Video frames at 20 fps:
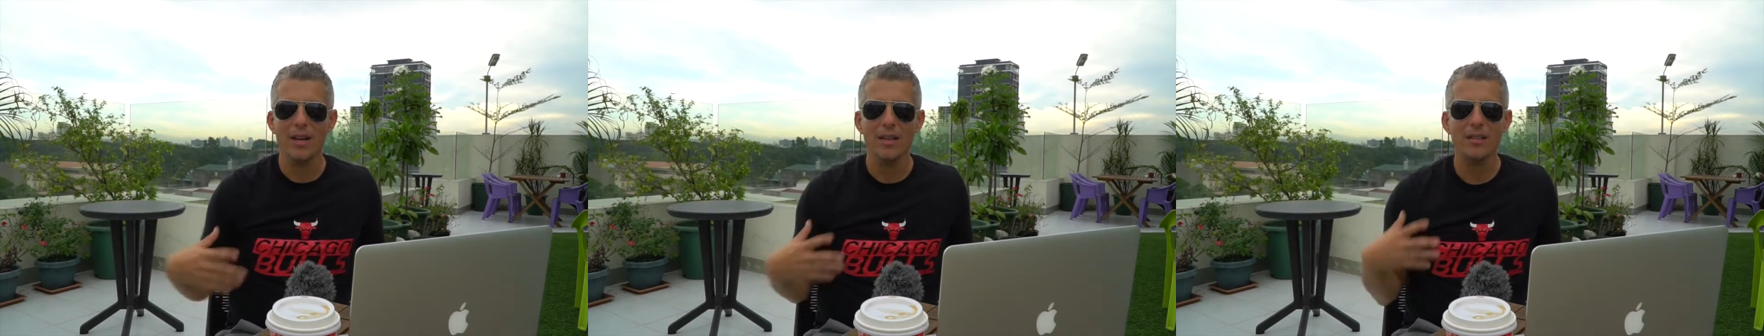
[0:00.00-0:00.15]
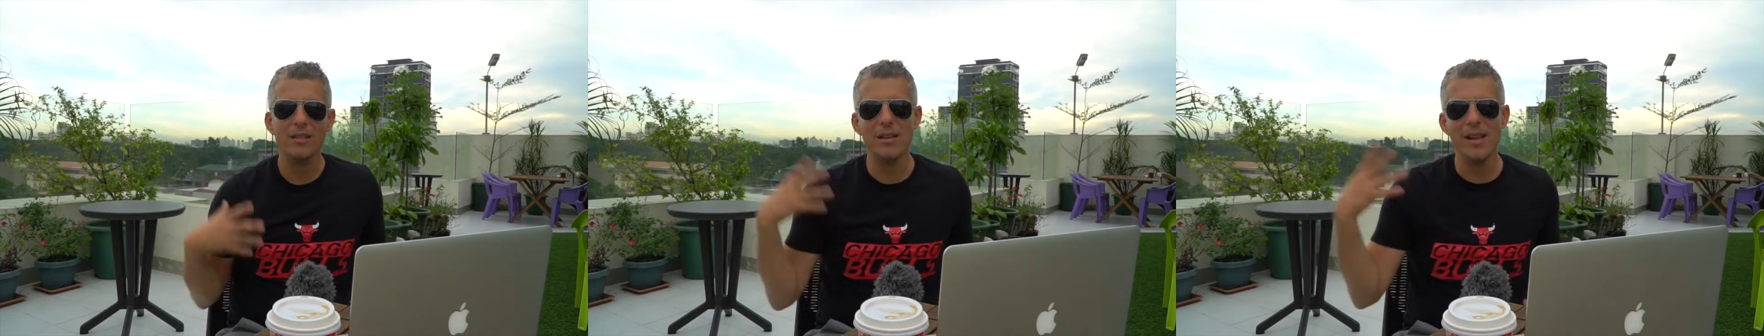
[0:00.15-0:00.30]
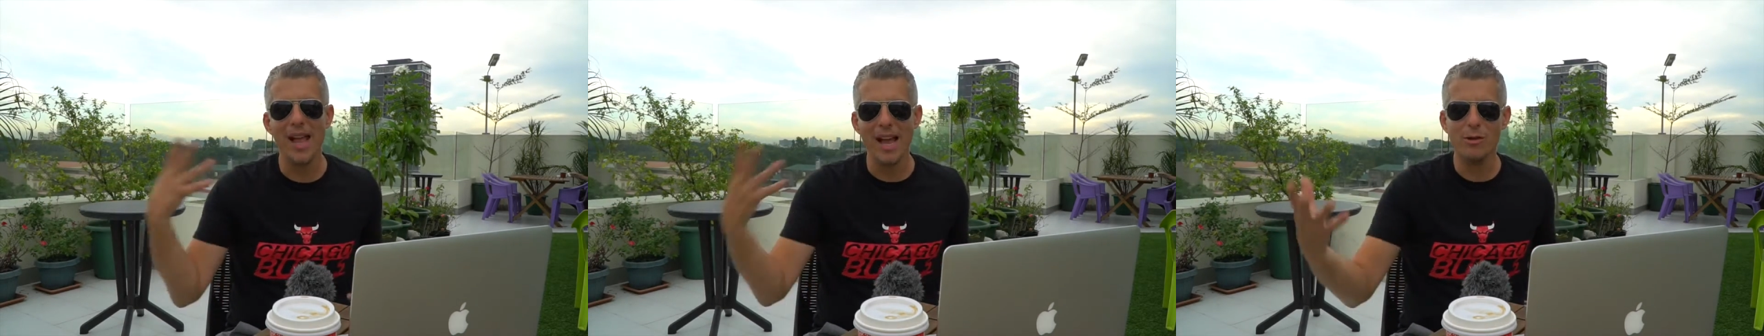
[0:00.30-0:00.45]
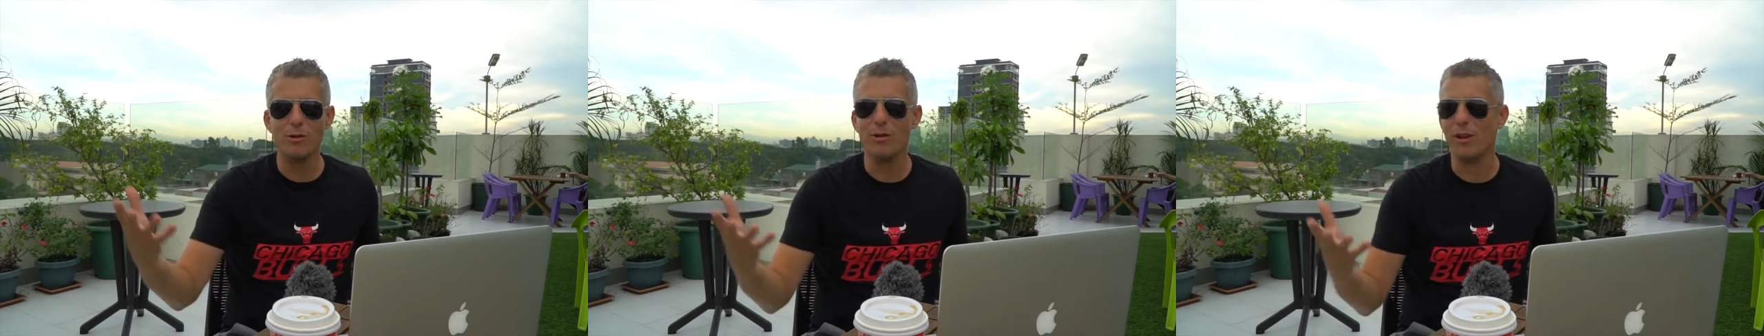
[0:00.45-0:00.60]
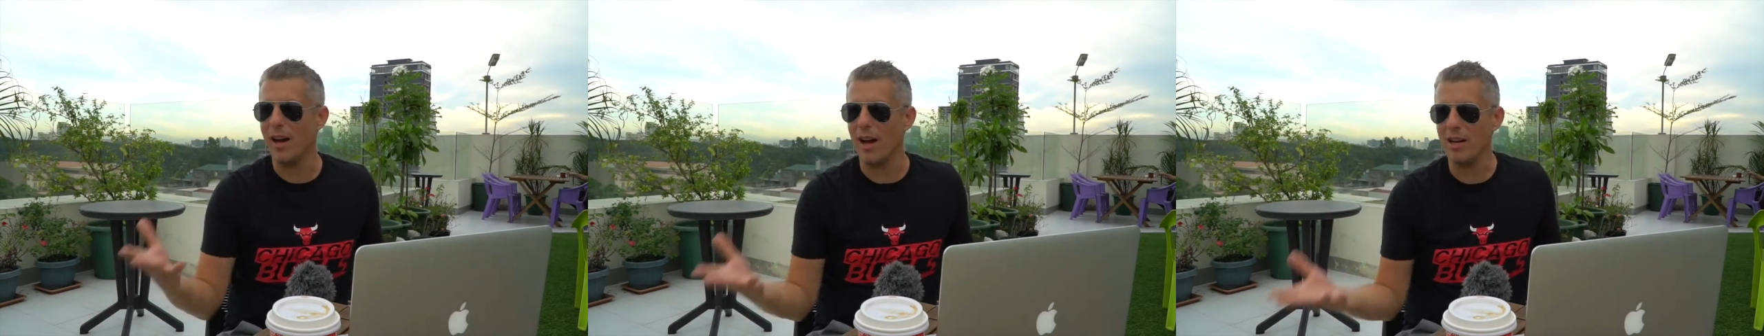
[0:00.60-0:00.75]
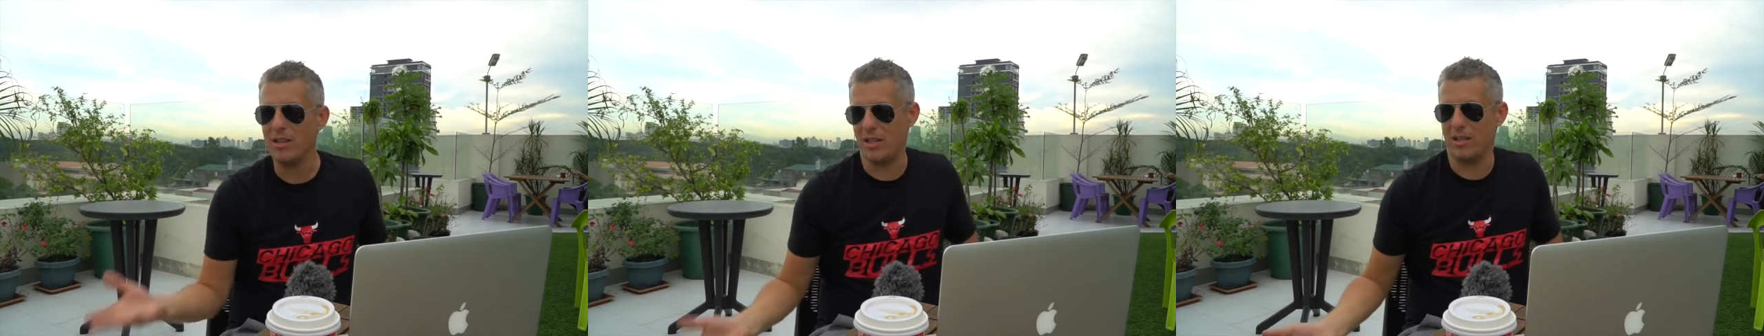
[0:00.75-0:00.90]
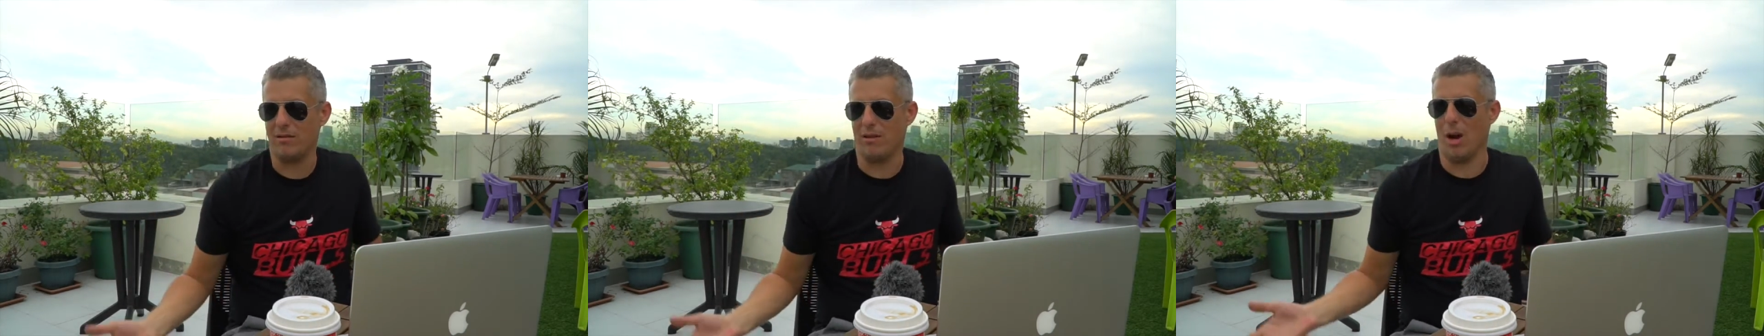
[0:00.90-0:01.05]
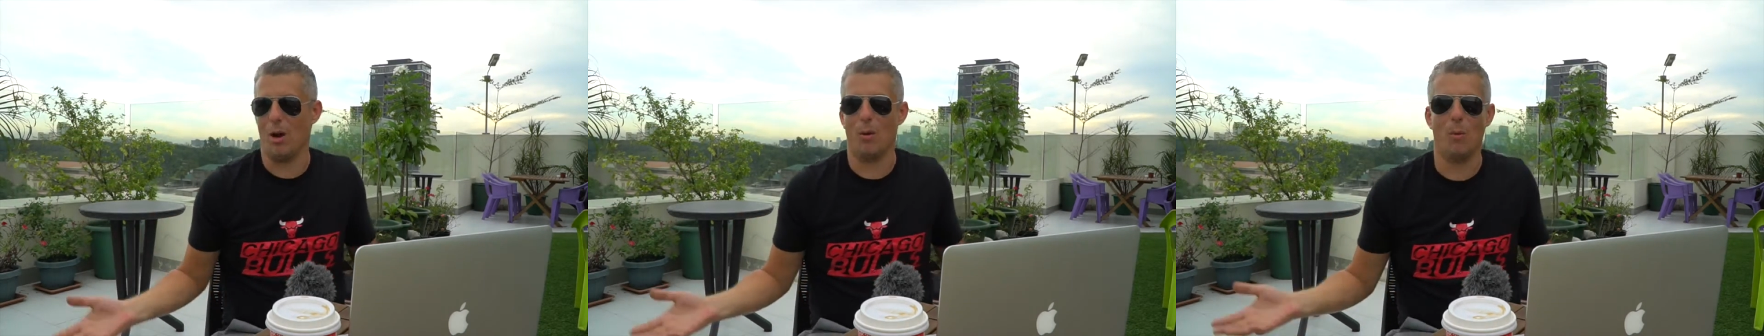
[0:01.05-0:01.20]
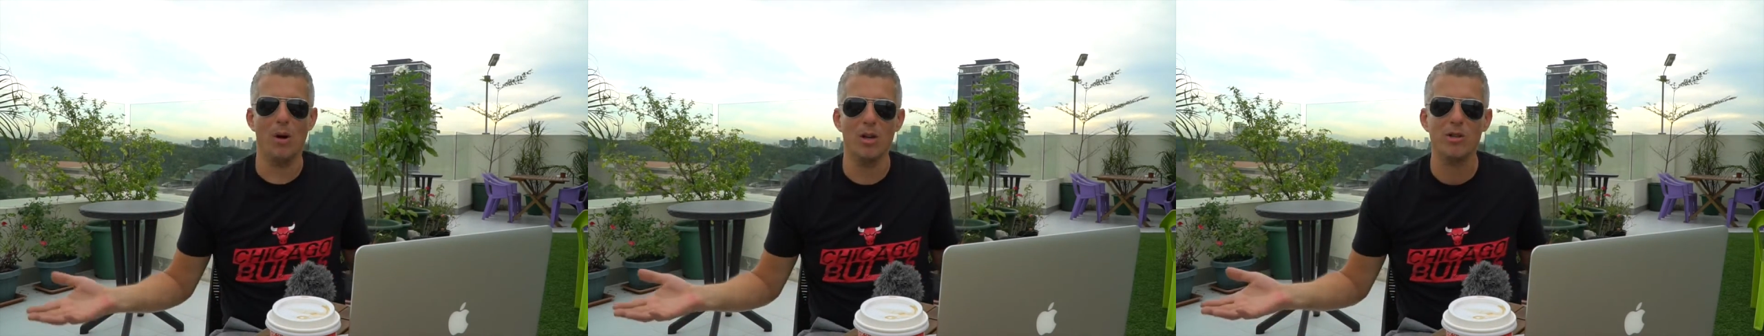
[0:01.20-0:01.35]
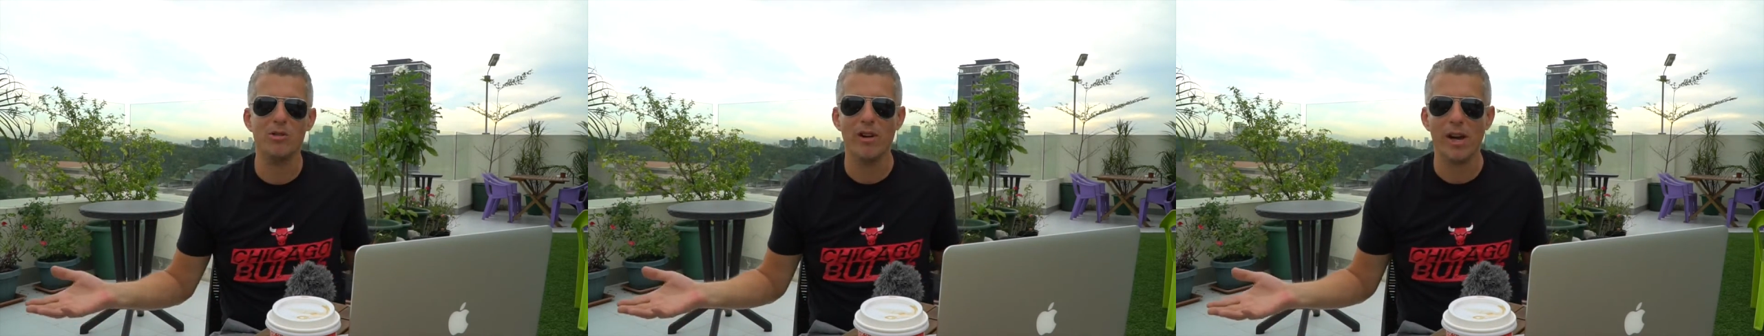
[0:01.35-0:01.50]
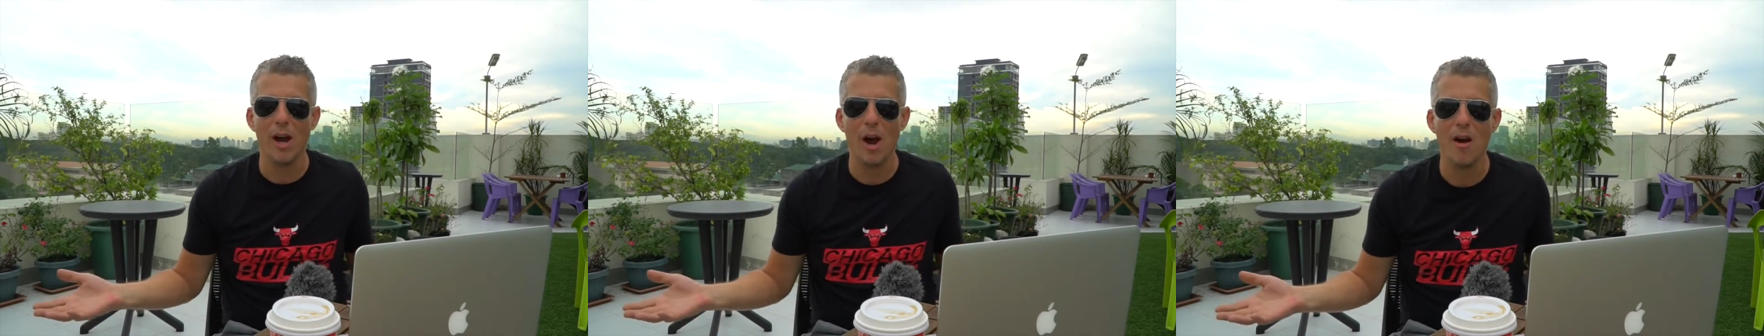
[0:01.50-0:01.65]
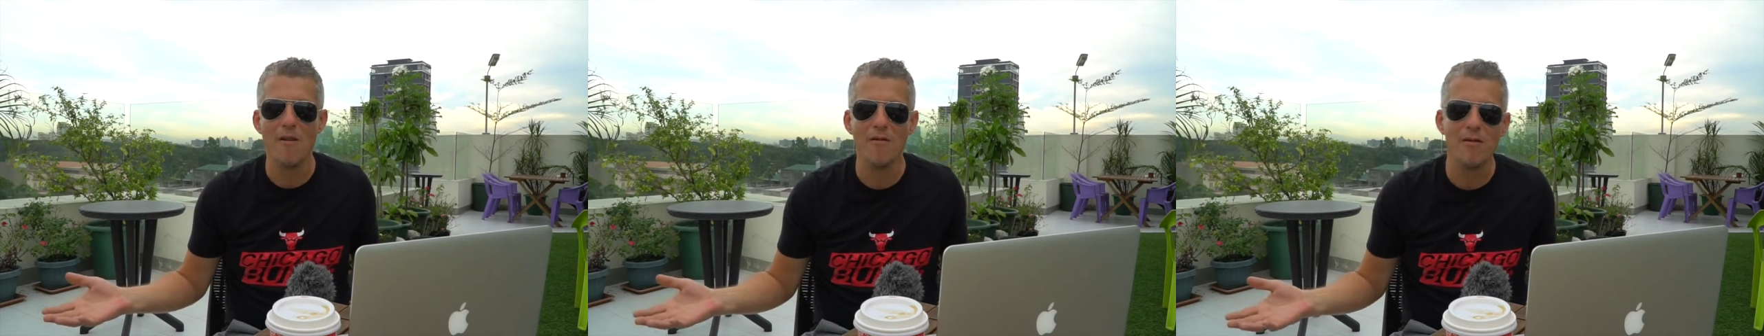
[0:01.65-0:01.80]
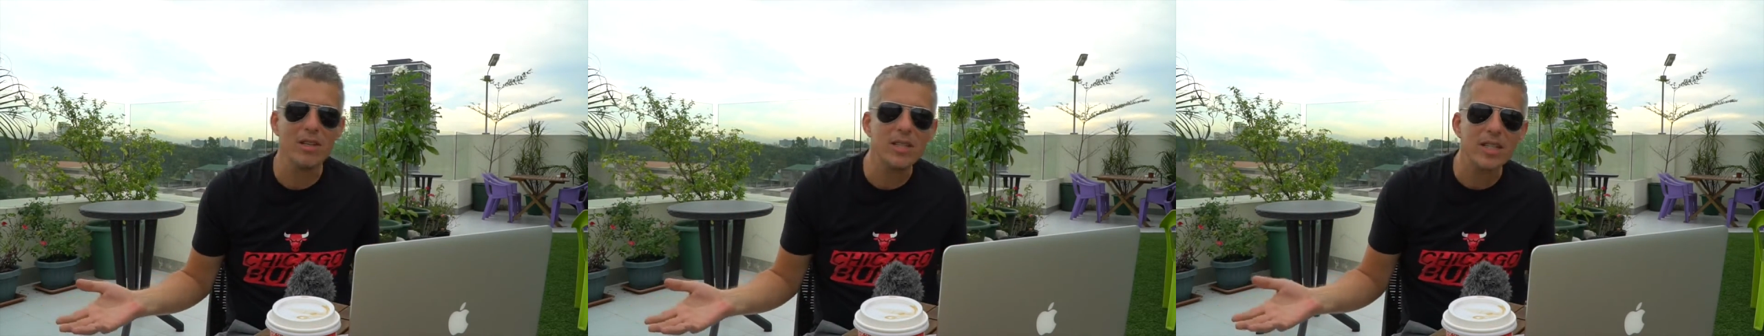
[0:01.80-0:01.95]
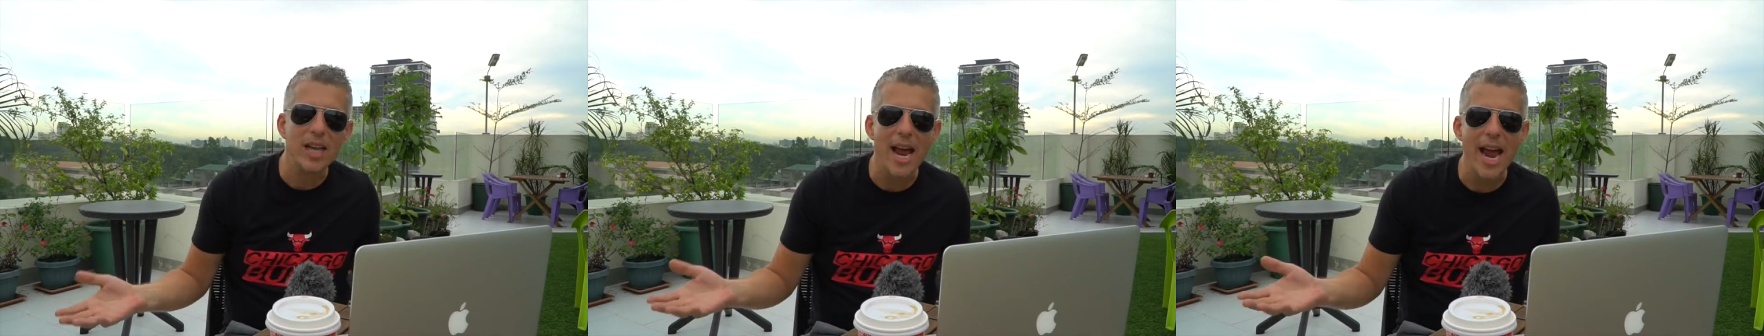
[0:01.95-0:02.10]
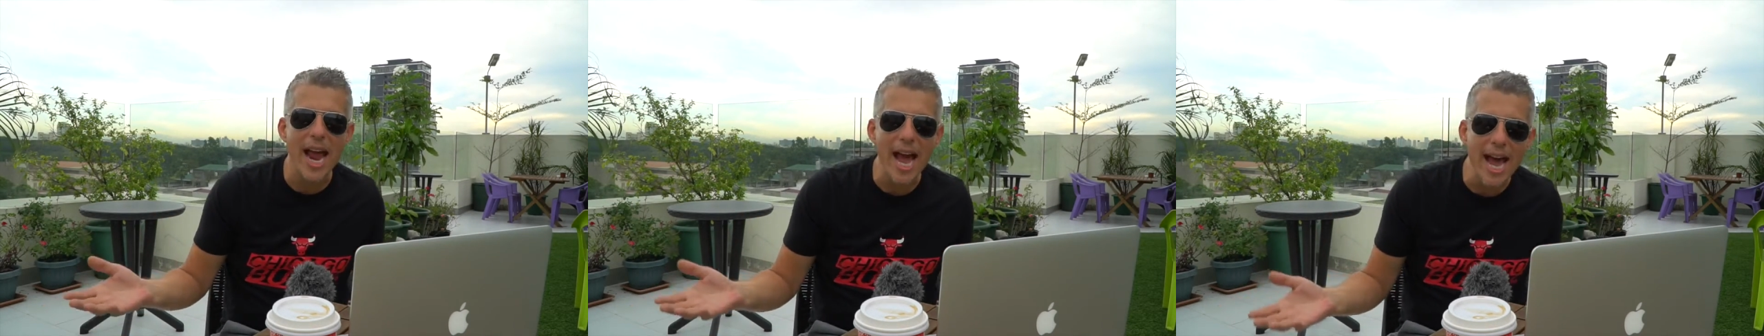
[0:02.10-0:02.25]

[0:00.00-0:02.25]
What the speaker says: So naturally, I just go wandering over and say,